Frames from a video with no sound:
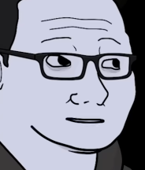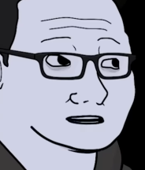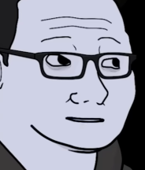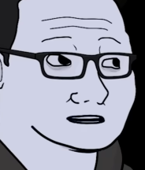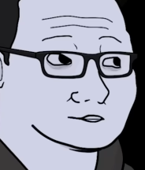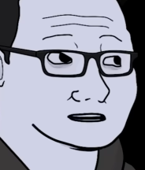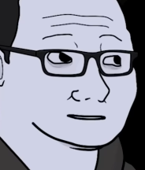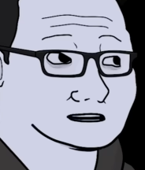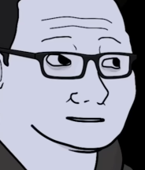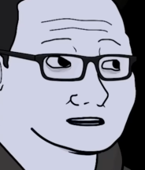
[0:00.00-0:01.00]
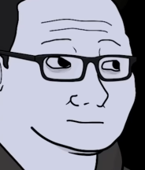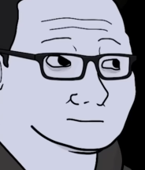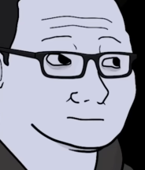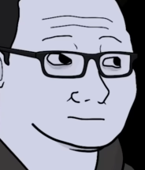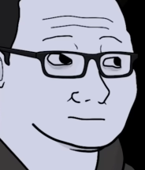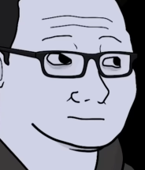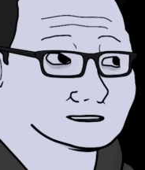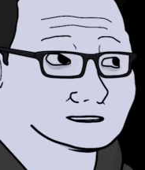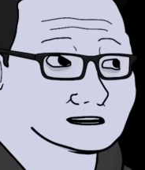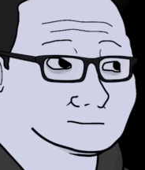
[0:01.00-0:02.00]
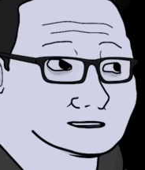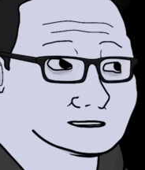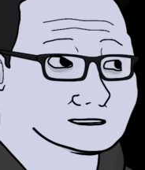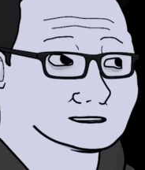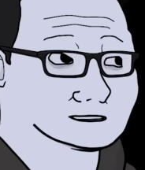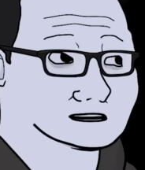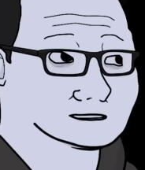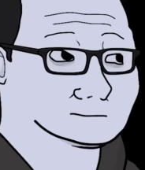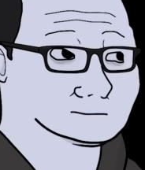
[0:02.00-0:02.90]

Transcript: Tell me what I'm missing, and I'll fix myself.